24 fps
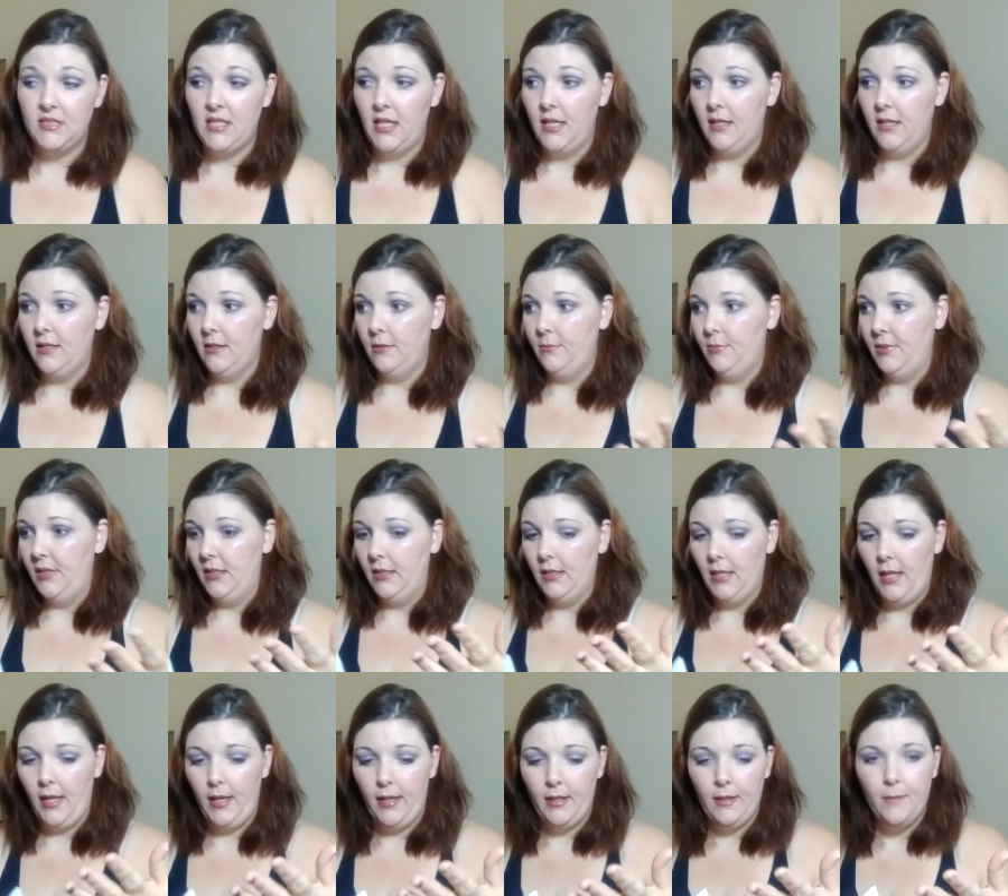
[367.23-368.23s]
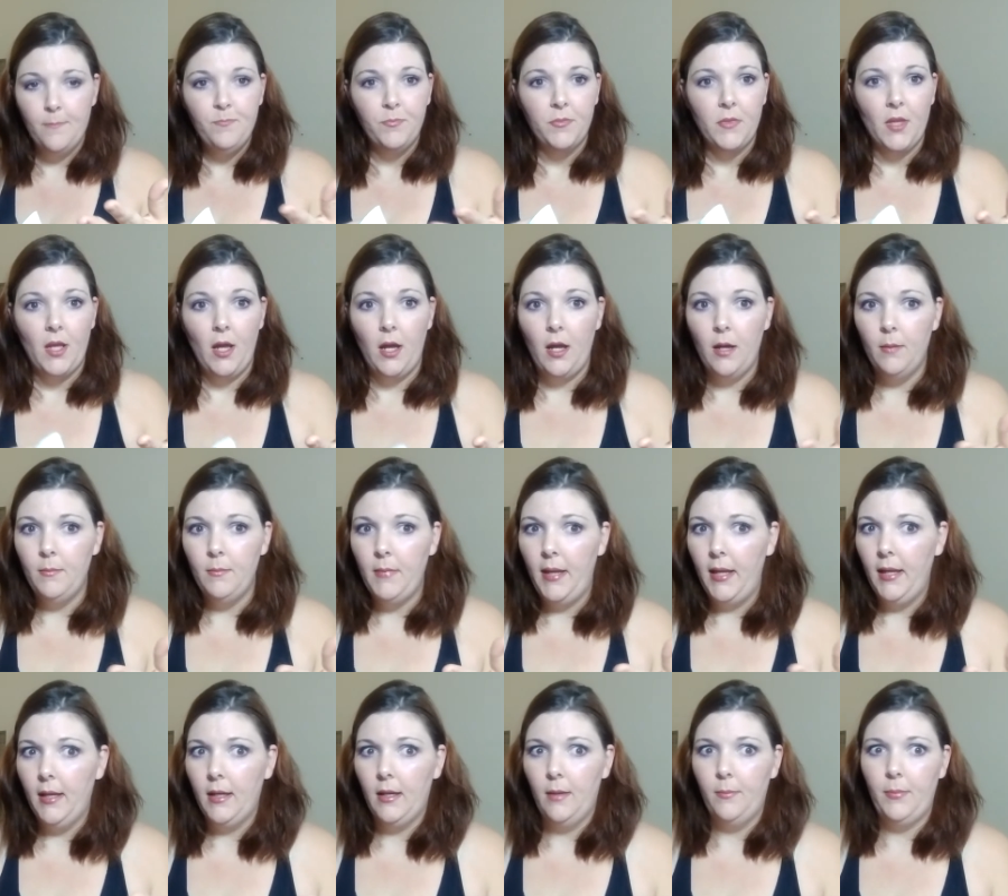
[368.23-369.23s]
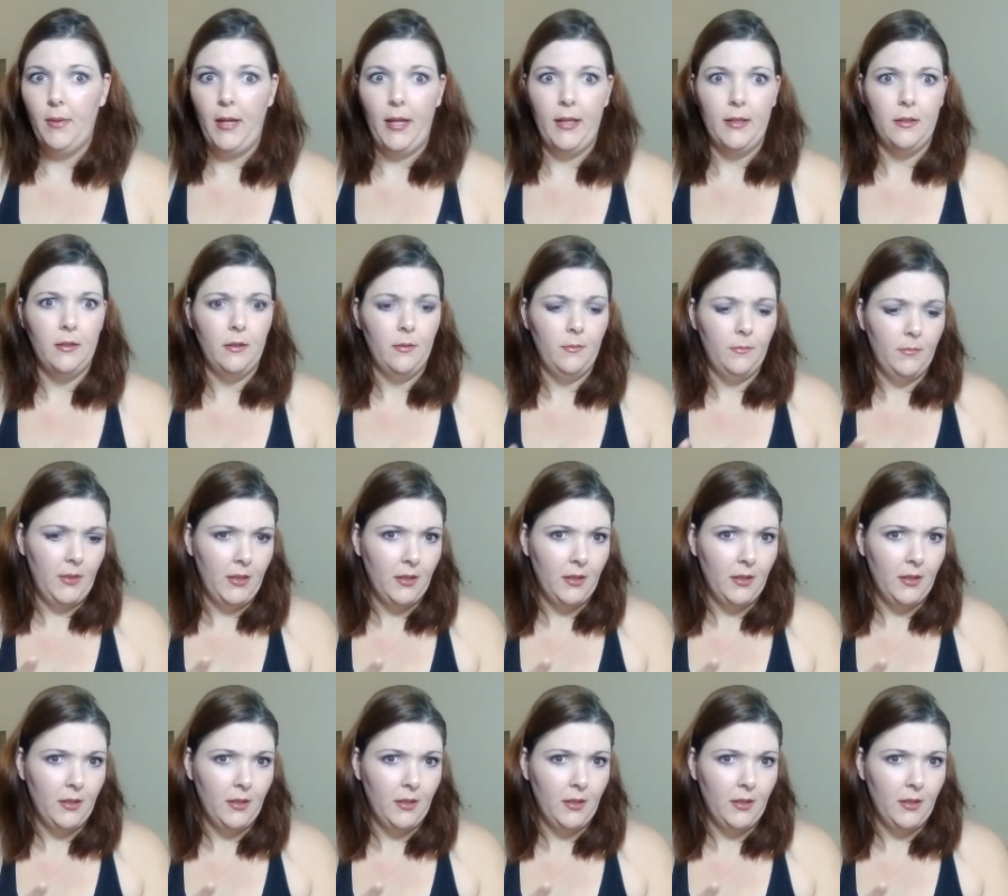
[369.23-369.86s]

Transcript: They could be like a makeup item.